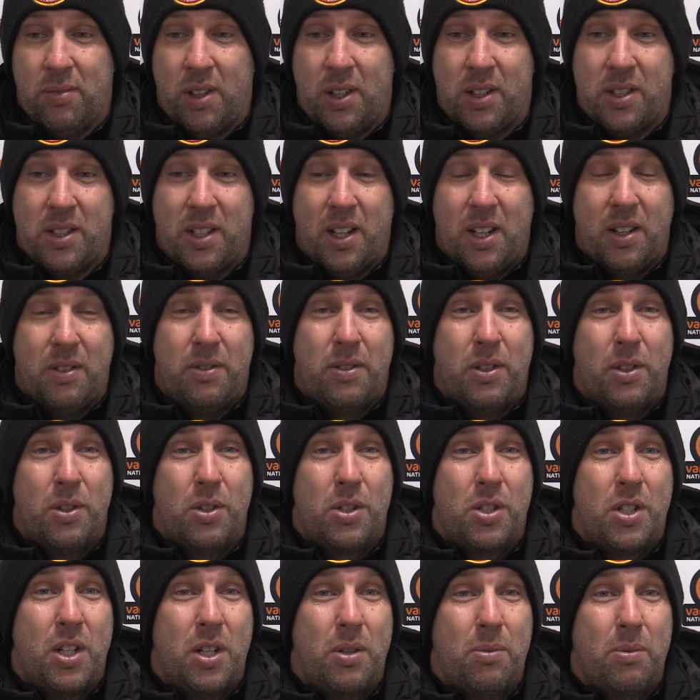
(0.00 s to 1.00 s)
I'd say a few
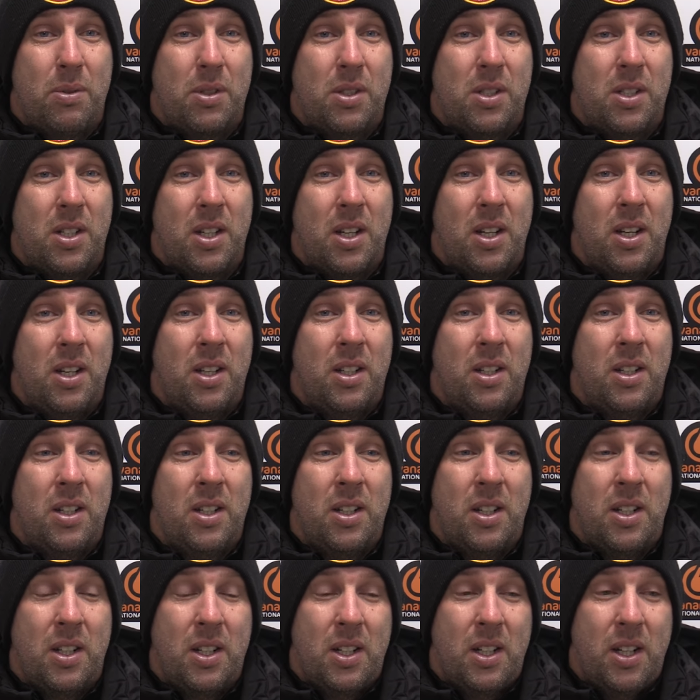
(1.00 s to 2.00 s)
achievements there.
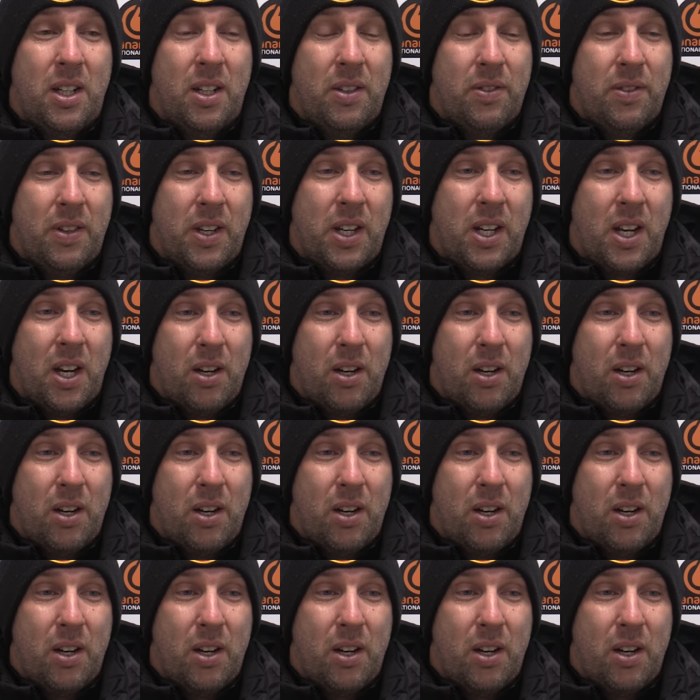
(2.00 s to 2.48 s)
FA